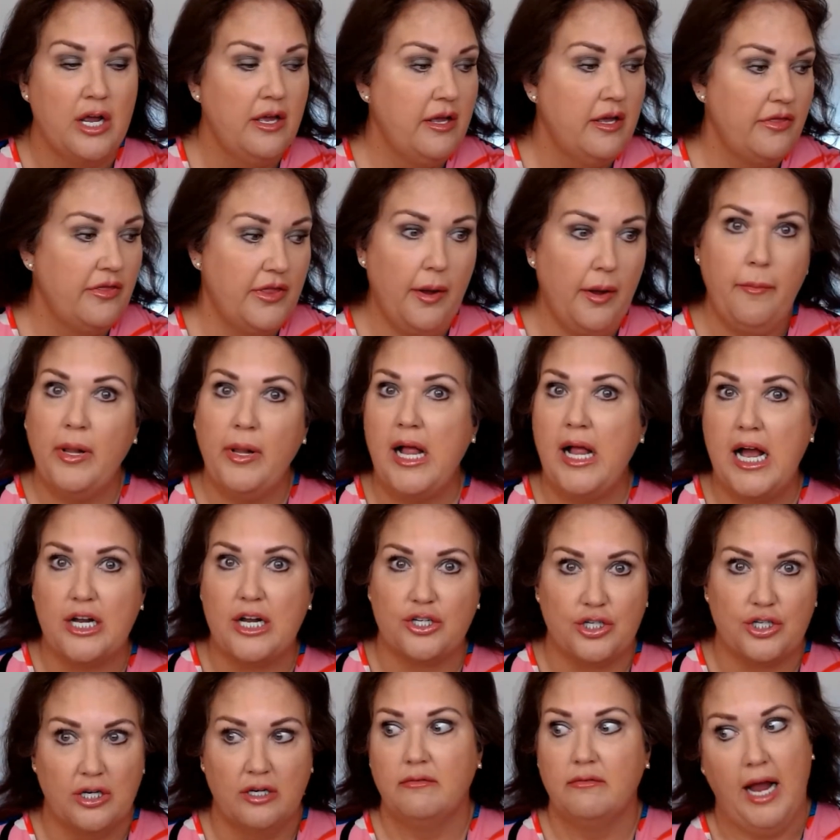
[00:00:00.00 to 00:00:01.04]
The blush
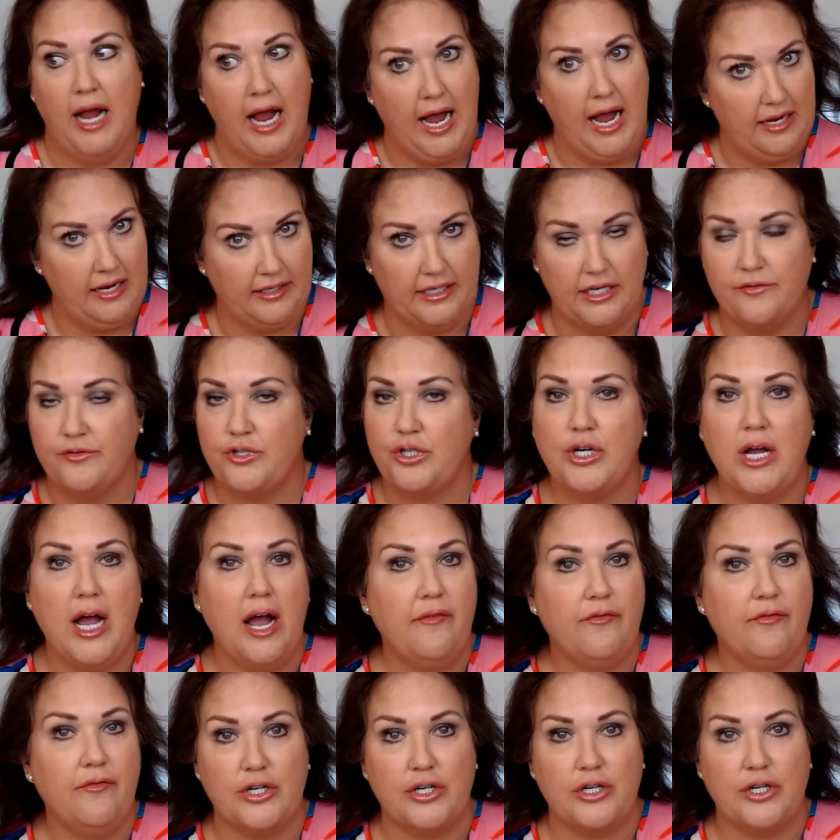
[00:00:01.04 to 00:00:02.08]
gives you
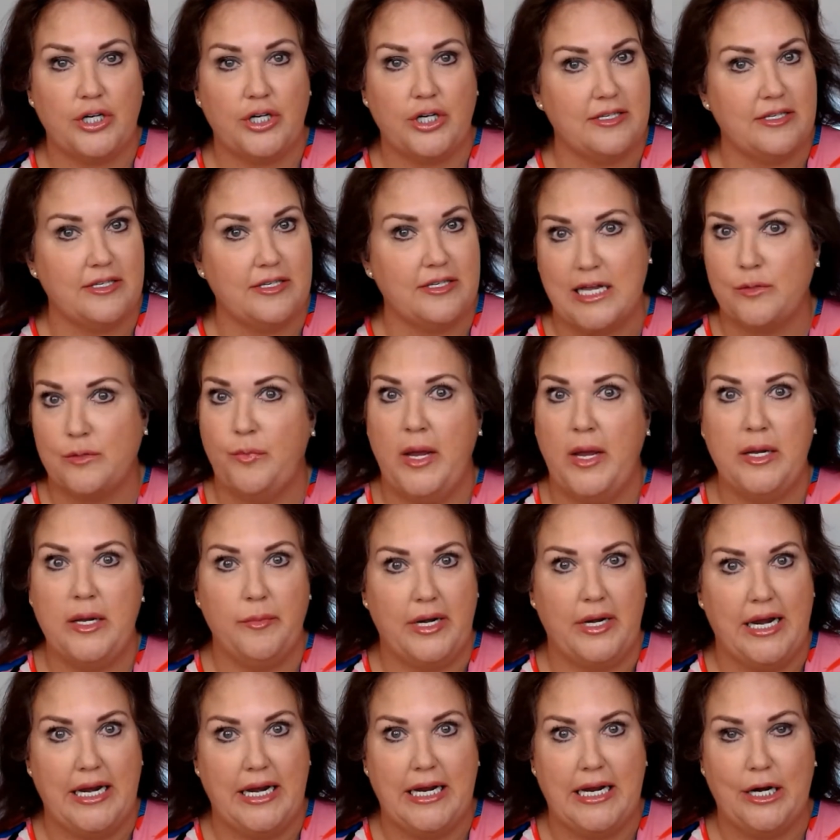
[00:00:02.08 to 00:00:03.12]
coverage because it has pigment in
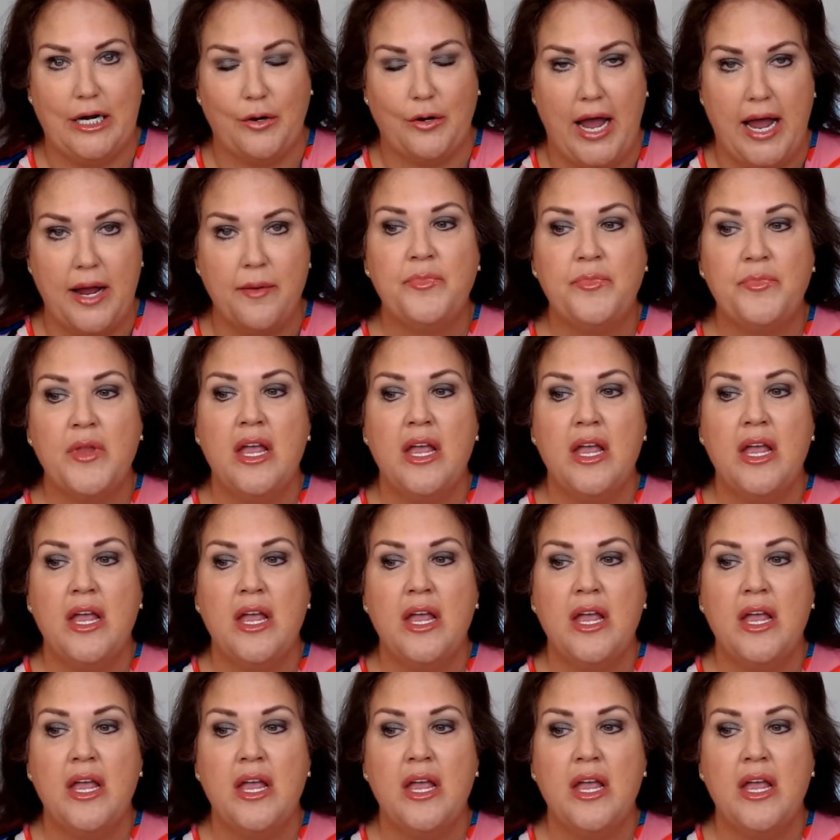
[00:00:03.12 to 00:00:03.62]
it, okay?